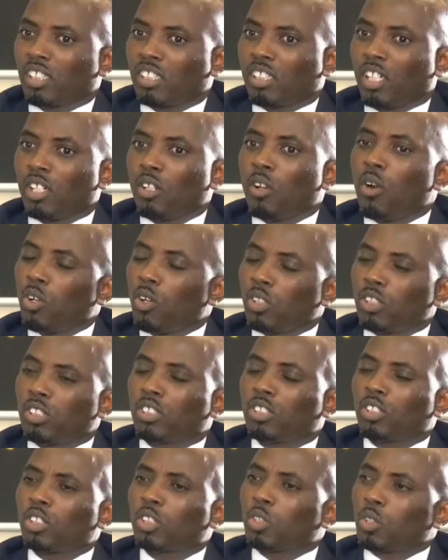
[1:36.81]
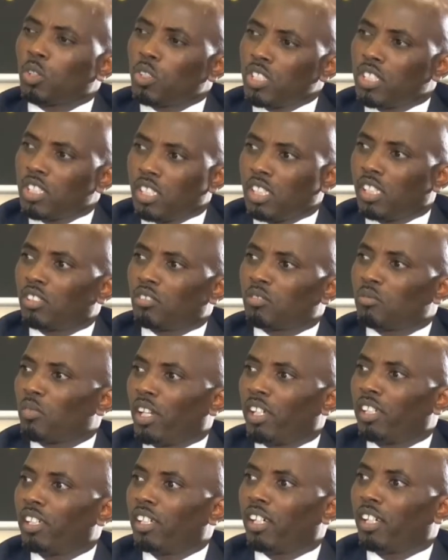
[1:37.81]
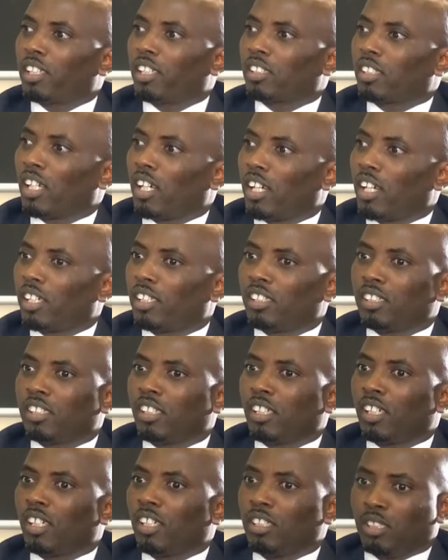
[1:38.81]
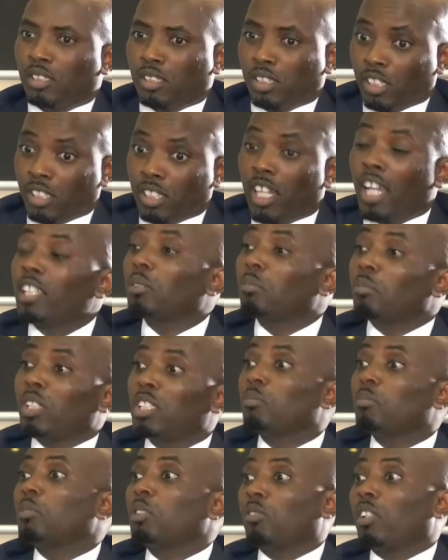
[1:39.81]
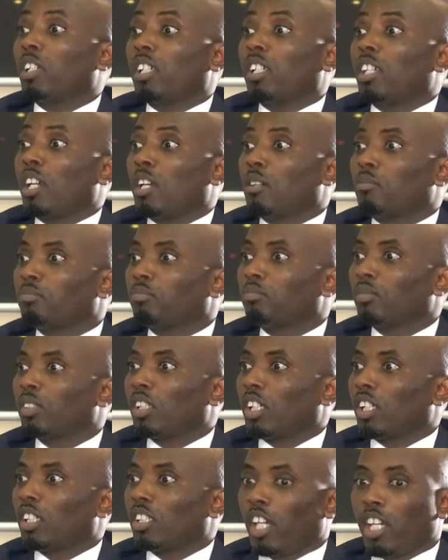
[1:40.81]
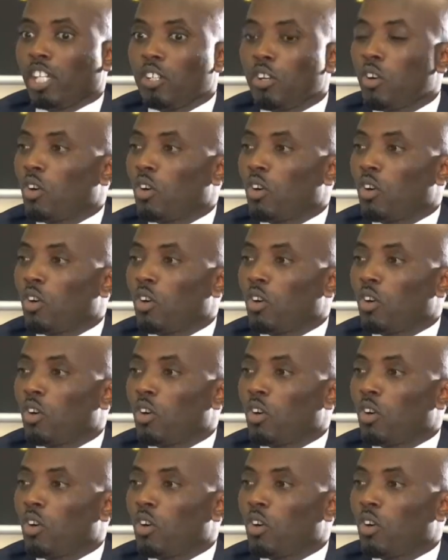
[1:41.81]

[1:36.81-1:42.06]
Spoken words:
that I hold so dear to my heart, and it has made me what I am. And I